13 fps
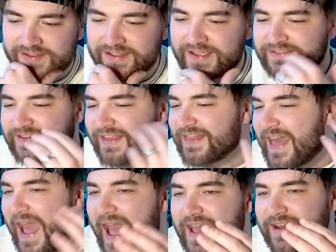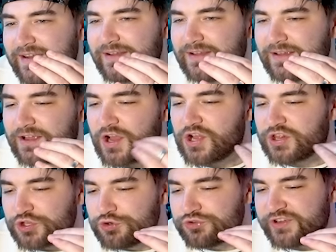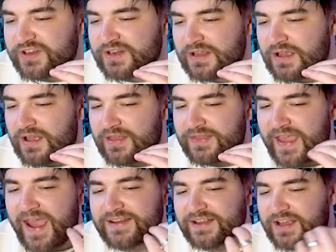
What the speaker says: To get to that conclusion, they had to